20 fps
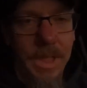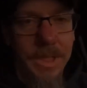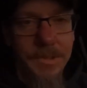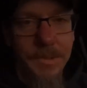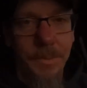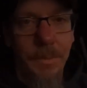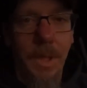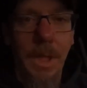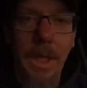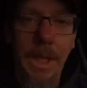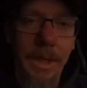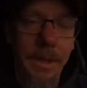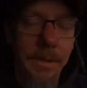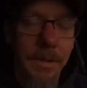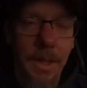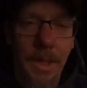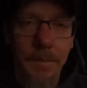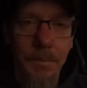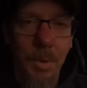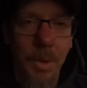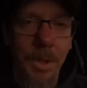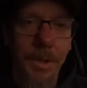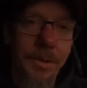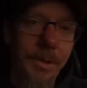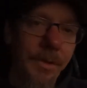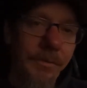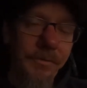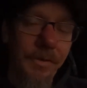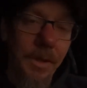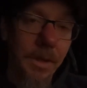that's why I'm
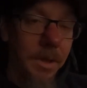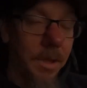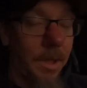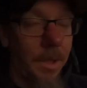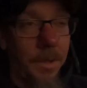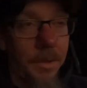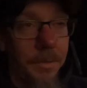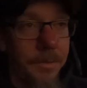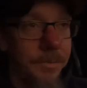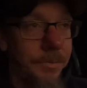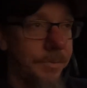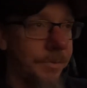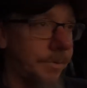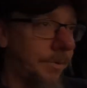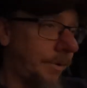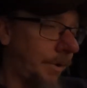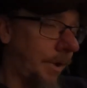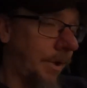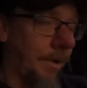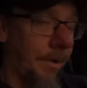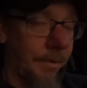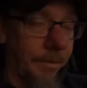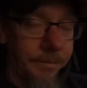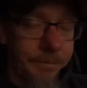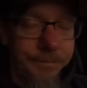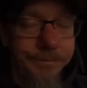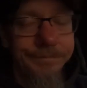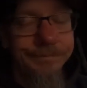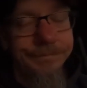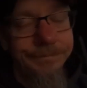wearing different clothes, you
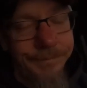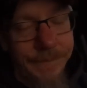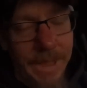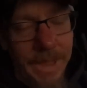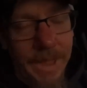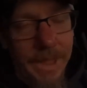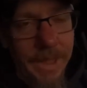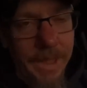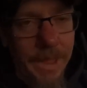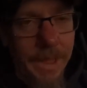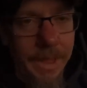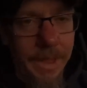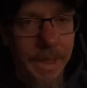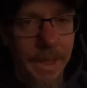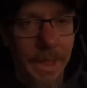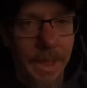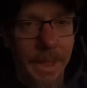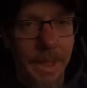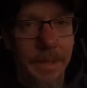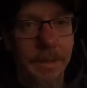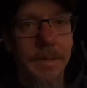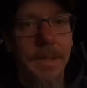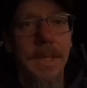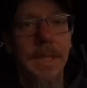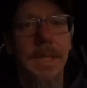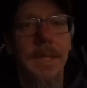know, yada, yada, yada.